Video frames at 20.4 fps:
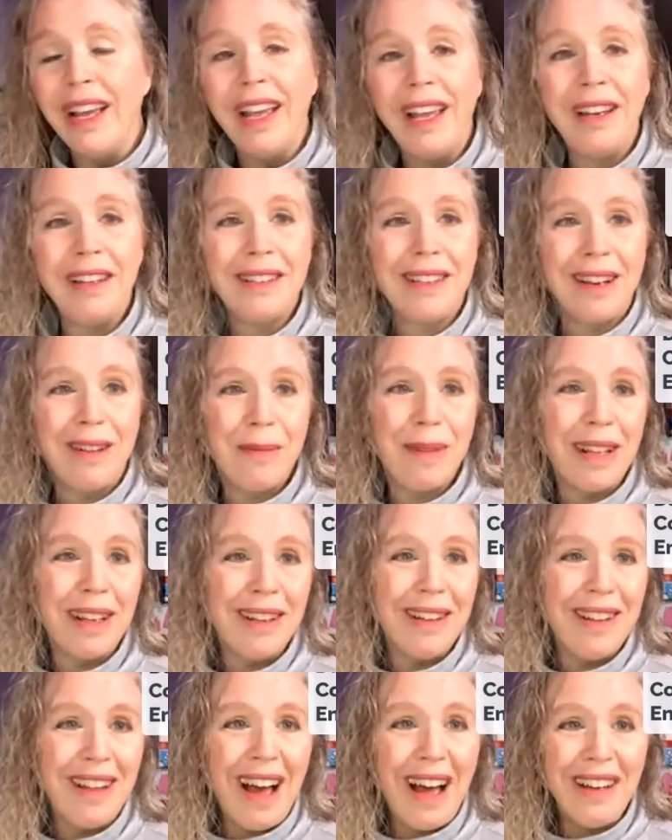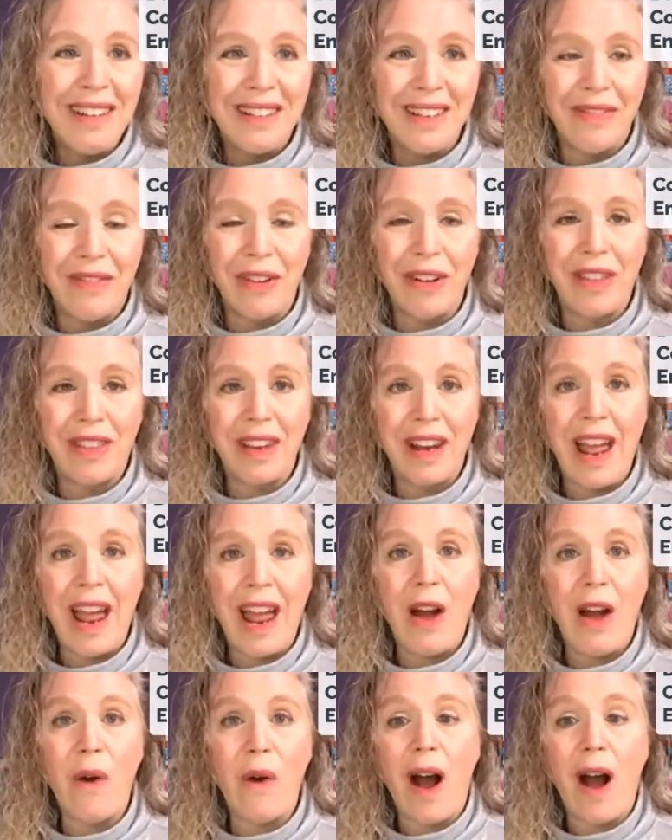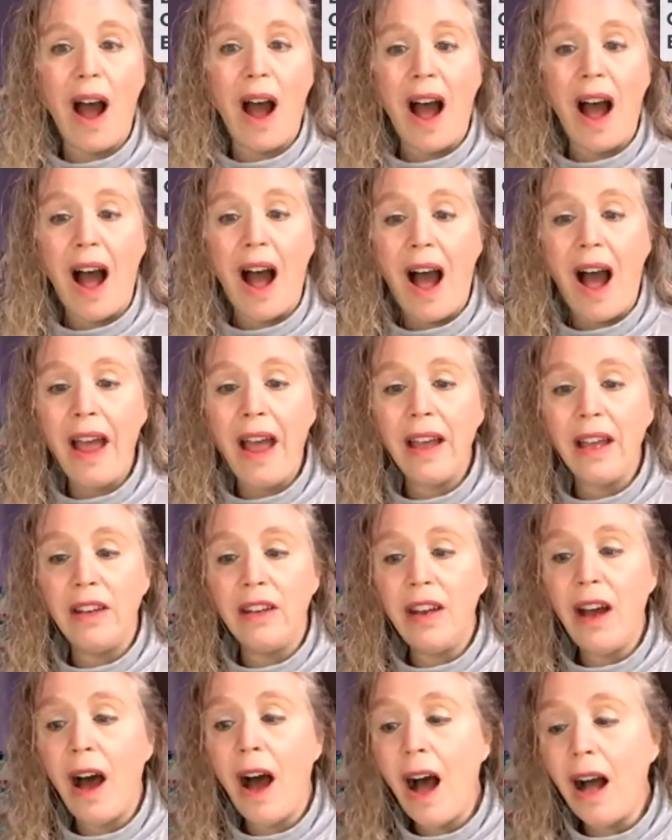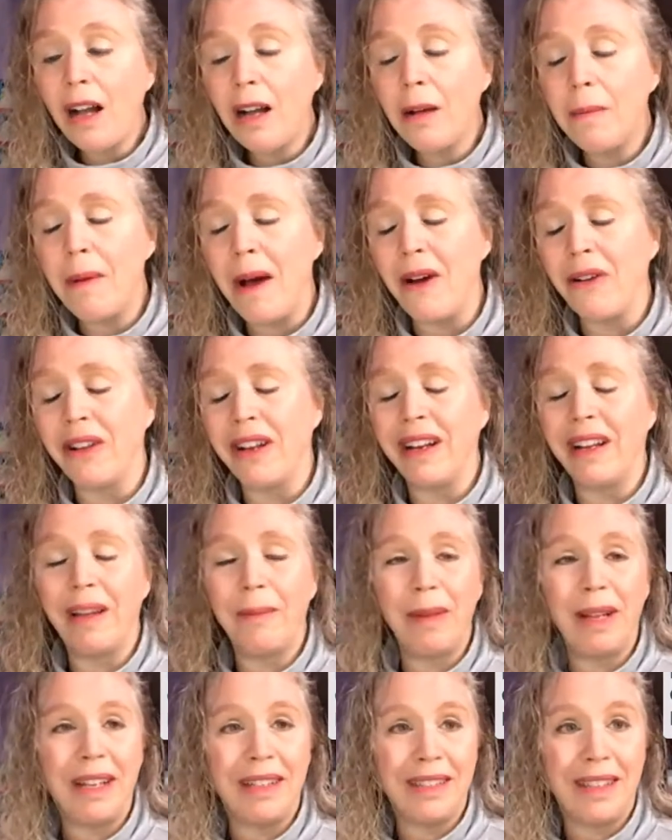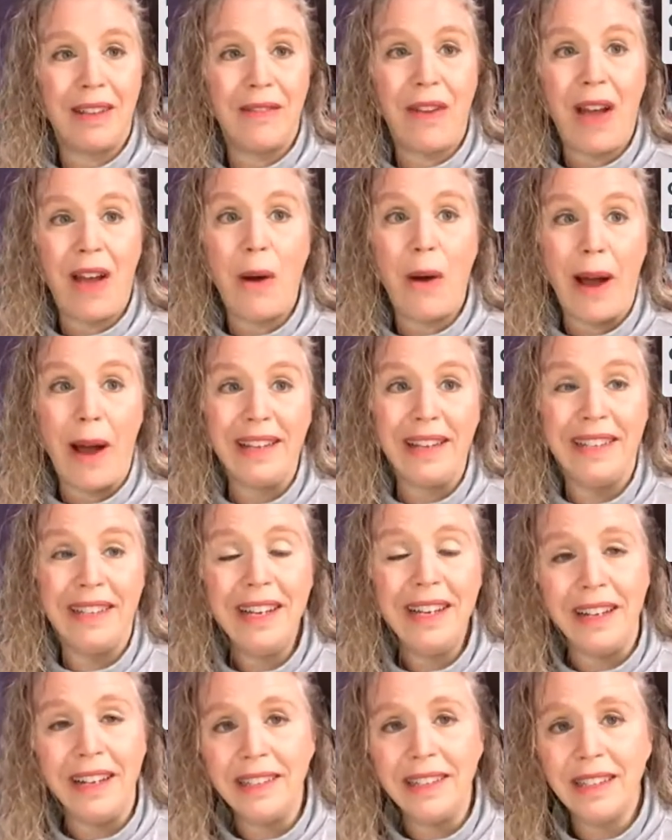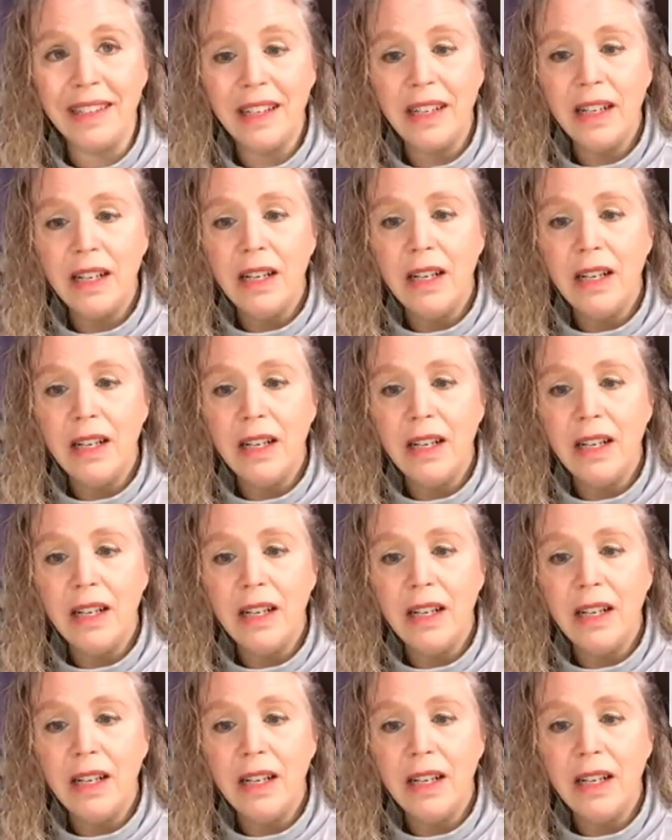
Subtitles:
It is going to be a lot different than how I talk about it because of how I did it.